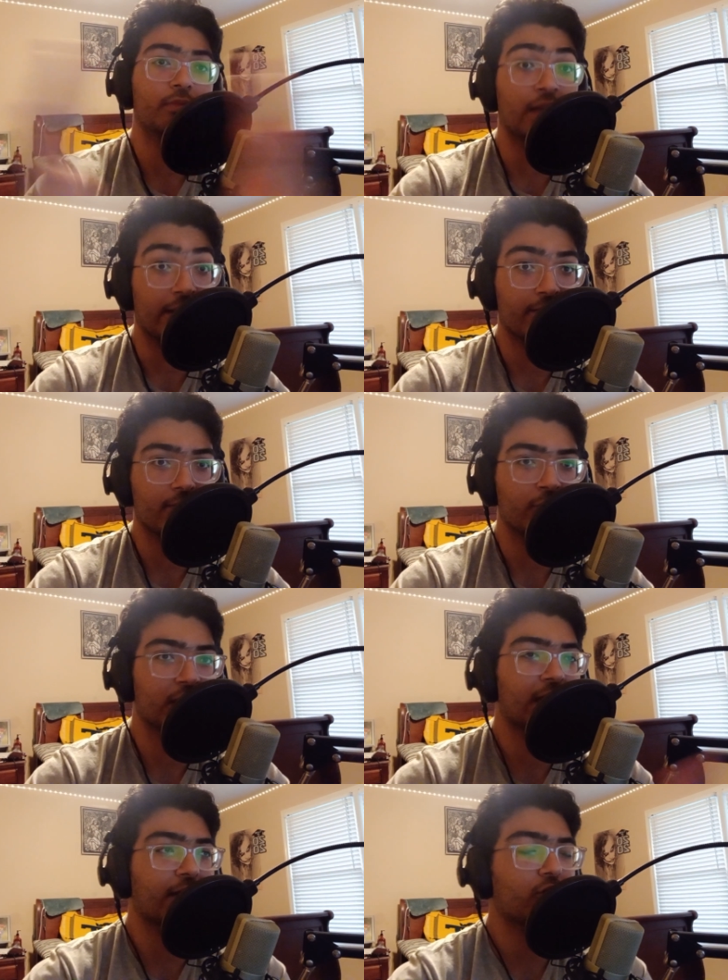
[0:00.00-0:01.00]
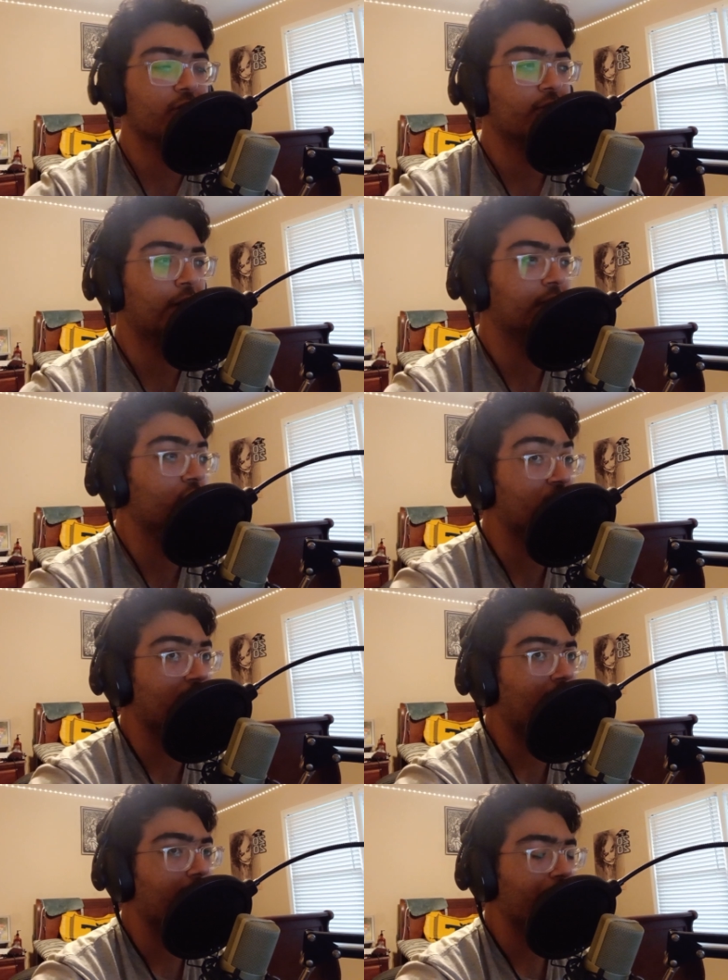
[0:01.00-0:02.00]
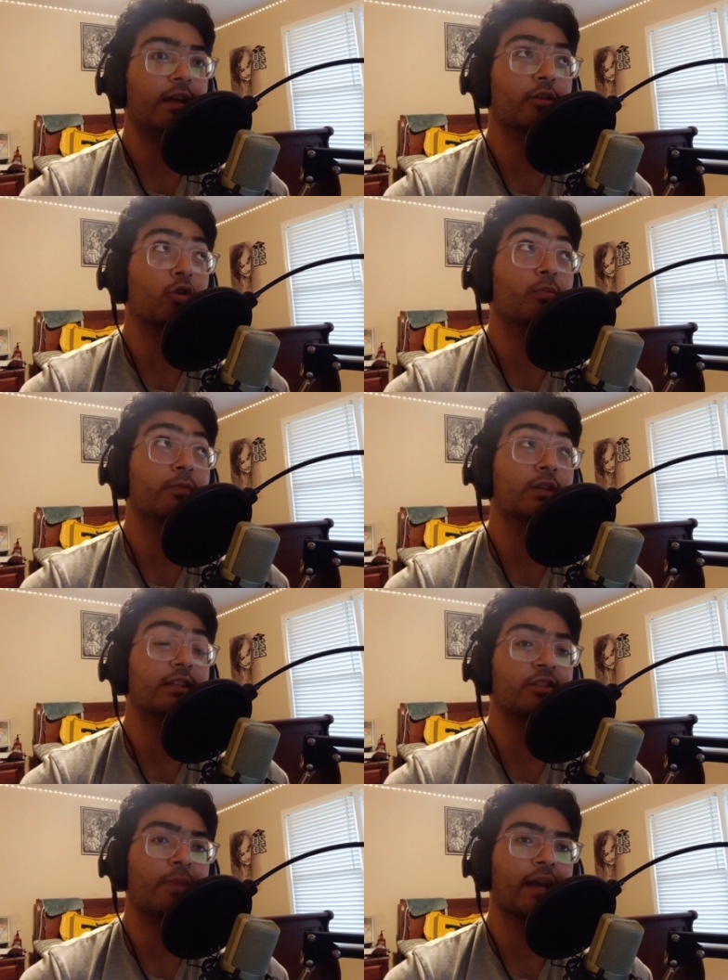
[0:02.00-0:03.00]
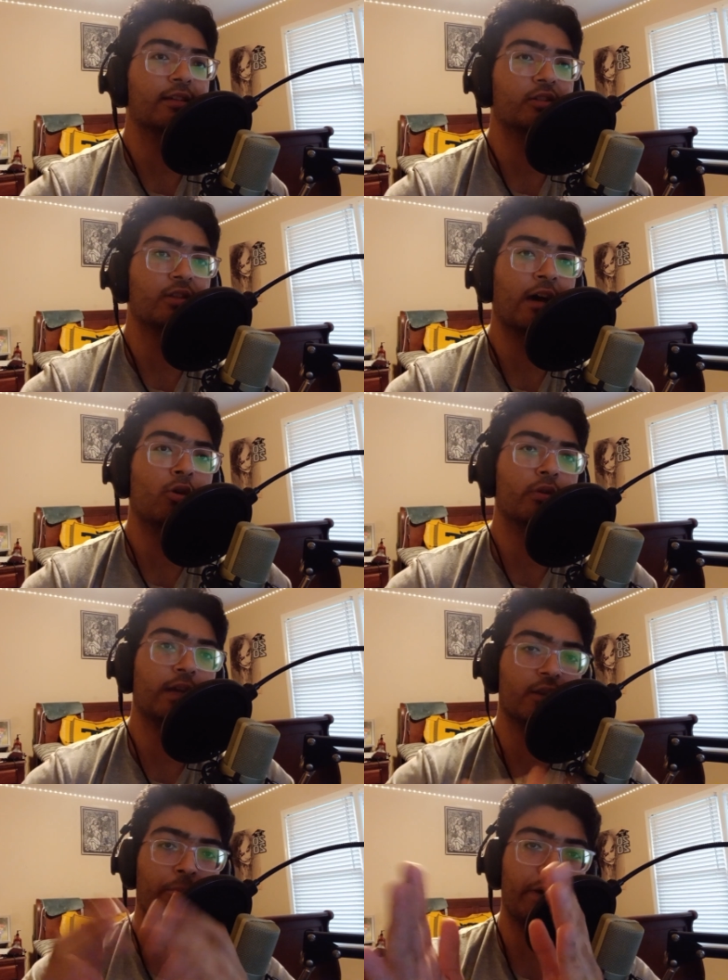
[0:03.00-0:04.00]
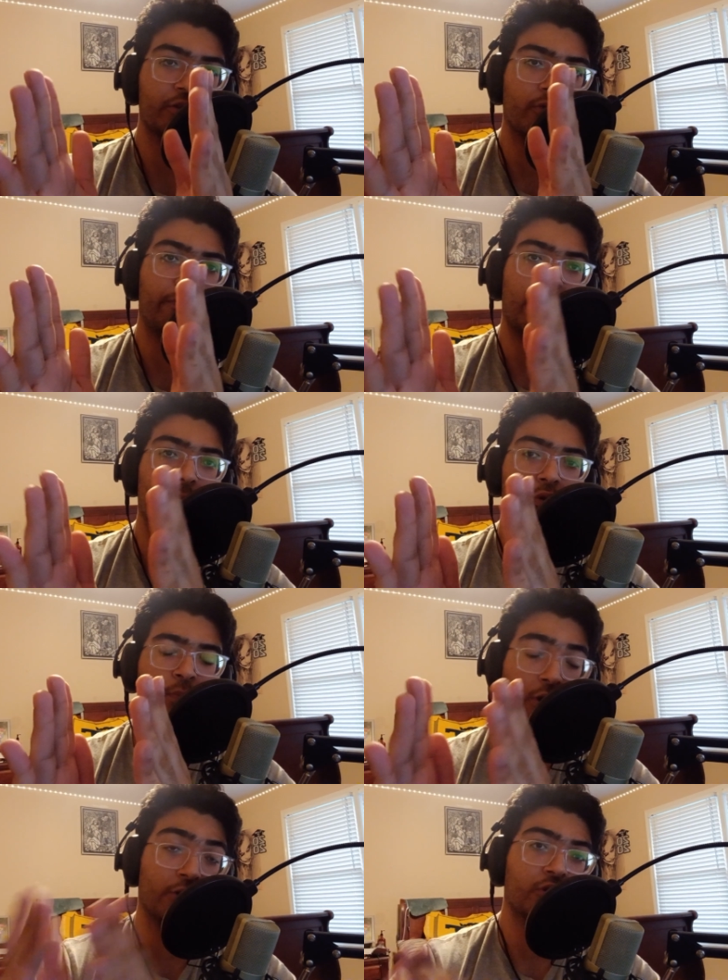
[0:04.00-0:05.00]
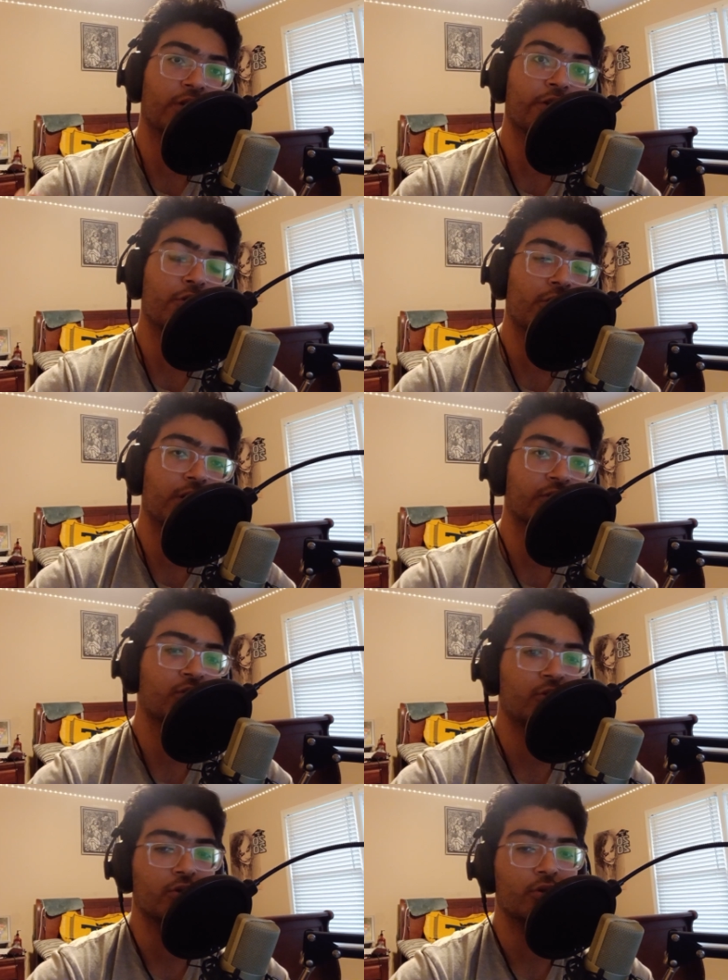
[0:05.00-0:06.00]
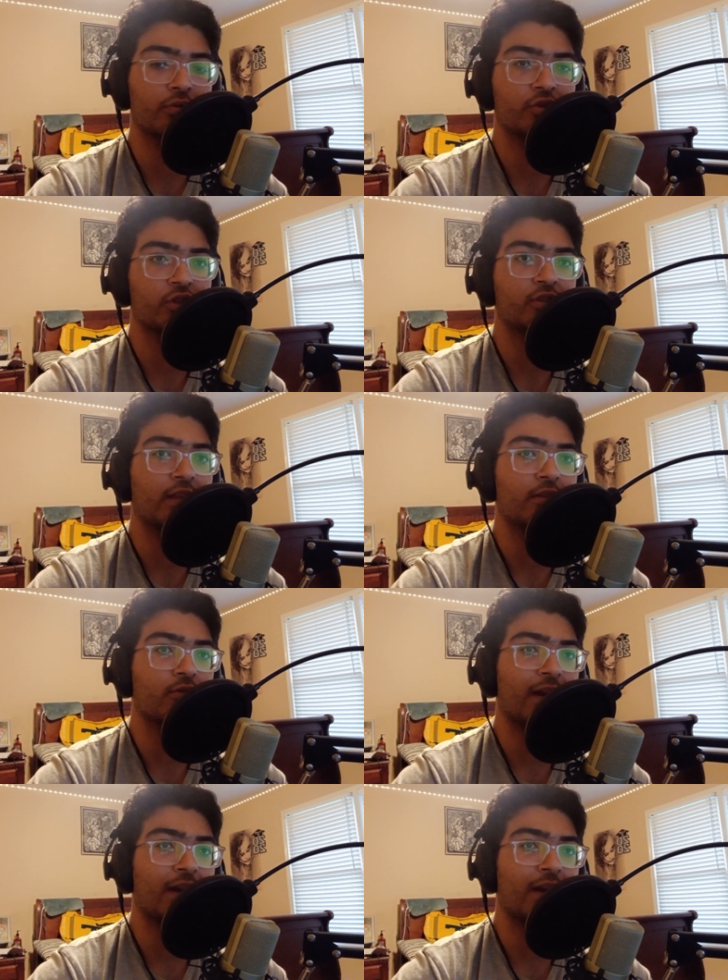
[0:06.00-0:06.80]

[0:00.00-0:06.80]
Done. Reattached, right? Just like that. And there would be these magnets not only in the muscle fibers, but also on the neurons too, just so that you